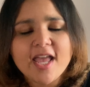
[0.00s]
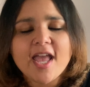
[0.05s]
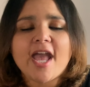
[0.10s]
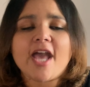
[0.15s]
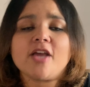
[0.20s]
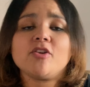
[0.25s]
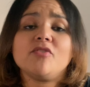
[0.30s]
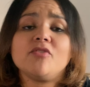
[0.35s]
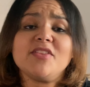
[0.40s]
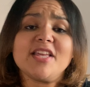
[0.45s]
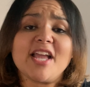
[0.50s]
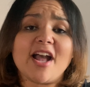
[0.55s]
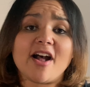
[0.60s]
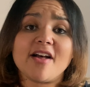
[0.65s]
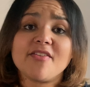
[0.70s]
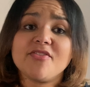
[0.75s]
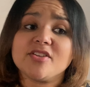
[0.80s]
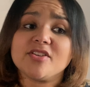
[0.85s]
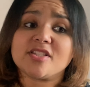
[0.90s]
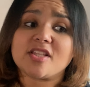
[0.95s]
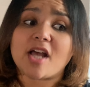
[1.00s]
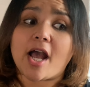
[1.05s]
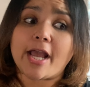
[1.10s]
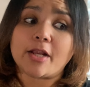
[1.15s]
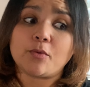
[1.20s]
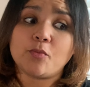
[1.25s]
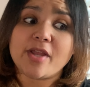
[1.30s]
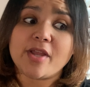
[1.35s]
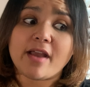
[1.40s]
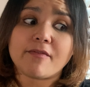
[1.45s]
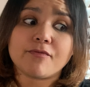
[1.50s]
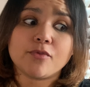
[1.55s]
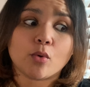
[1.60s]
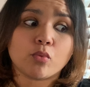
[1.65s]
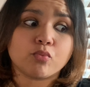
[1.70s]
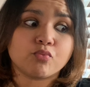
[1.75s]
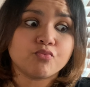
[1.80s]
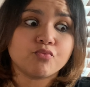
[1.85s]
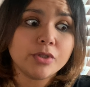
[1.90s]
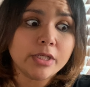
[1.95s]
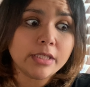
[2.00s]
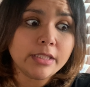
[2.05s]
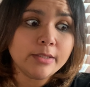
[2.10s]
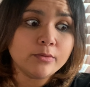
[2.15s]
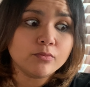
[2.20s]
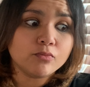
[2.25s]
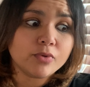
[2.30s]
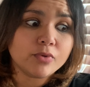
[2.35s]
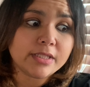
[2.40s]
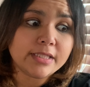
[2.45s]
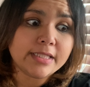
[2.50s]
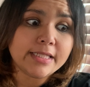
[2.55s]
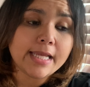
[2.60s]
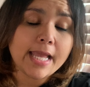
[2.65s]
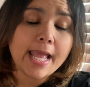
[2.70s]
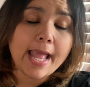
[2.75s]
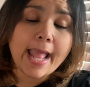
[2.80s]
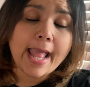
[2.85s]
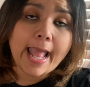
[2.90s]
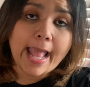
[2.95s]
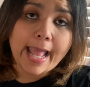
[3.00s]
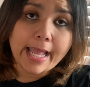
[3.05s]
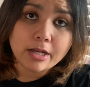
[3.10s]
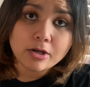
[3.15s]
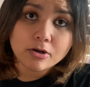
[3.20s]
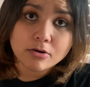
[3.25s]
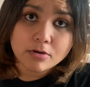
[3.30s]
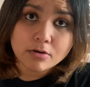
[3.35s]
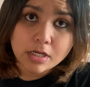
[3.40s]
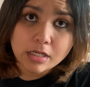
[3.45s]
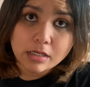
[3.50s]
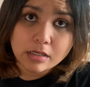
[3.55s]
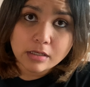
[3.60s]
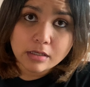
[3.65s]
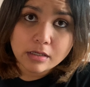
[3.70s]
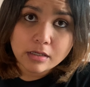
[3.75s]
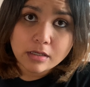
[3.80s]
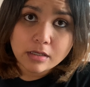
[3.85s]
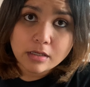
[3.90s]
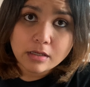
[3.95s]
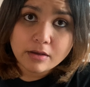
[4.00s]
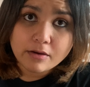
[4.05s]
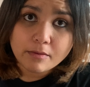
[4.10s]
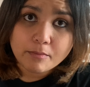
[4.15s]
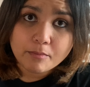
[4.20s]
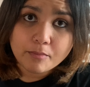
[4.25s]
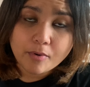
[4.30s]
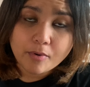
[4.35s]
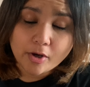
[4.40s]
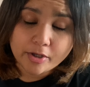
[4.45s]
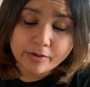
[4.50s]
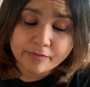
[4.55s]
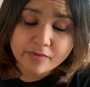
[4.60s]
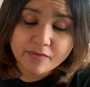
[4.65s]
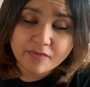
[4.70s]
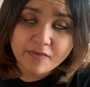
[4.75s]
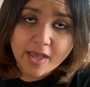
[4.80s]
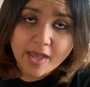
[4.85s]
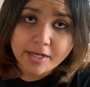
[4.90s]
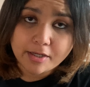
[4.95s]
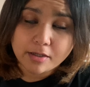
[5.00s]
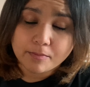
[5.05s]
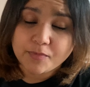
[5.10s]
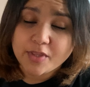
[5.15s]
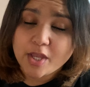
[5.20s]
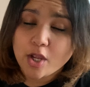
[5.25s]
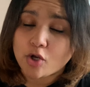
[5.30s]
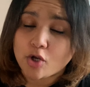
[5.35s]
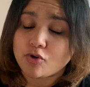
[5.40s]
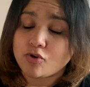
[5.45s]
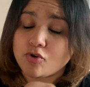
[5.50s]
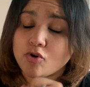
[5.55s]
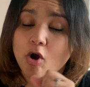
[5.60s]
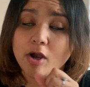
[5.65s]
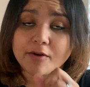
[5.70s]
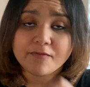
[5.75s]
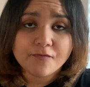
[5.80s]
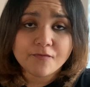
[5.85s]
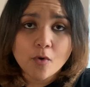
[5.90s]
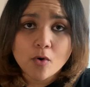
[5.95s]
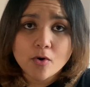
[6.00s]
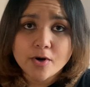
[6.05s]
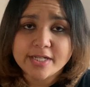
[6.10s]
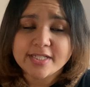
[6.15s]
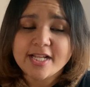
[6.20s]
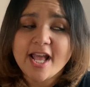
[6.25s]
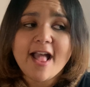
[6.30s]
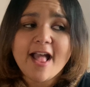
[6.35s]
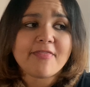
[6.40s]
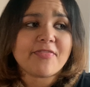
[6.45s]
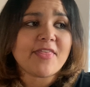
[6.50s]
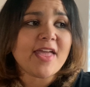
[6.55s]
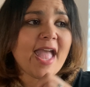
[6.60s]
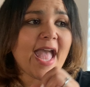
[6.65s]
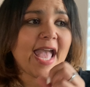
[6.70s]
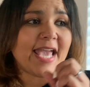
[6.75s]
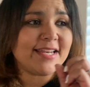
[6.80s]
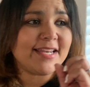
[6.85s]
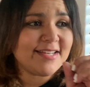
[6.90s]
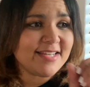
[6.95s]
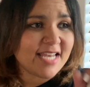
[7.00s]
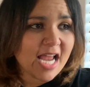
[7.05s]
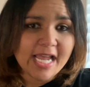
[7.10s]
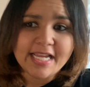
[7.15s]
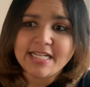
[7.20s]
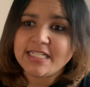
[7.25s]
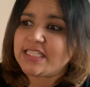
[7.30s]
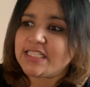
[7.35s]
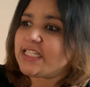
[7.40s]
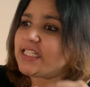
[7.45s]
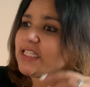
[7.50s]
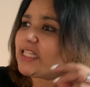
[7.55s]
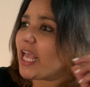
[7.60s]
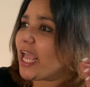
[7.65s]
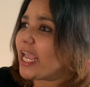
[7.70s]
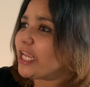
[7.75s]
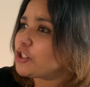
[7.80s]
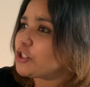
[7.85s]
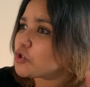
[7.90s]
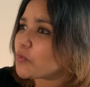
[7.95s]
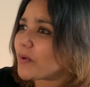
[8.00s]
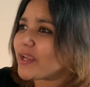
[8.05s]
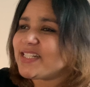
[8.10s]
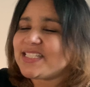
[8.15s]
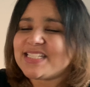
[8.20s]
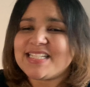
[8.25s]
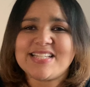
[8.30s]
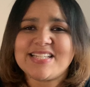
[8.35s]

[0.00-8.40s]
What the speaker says: And on the other side, we have the really, really angry part of the fandom. They are not for it. They hated 19, they hate 20.